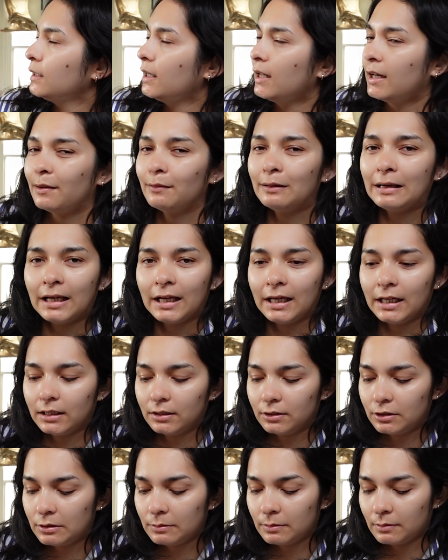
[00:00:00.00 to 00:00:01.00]
Anyway,
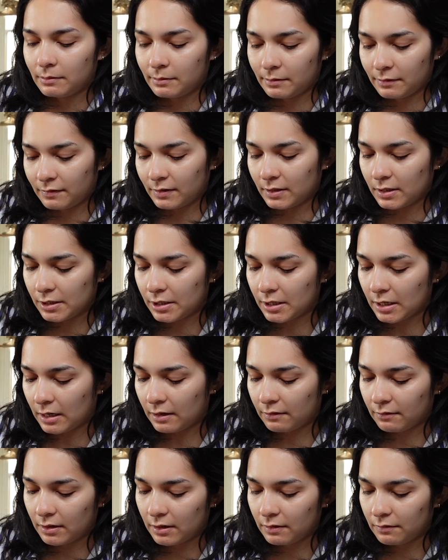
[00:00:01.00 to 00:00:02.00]
I should probably finish
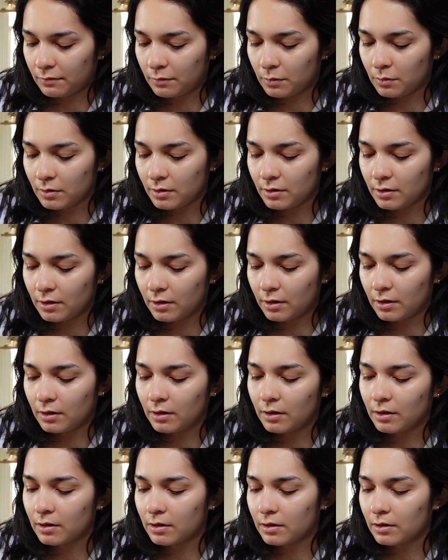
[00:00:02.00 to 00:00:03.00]
getting ready for
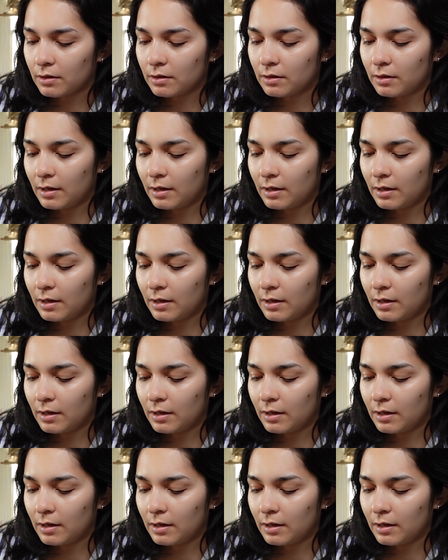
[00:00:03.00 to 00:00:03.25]
work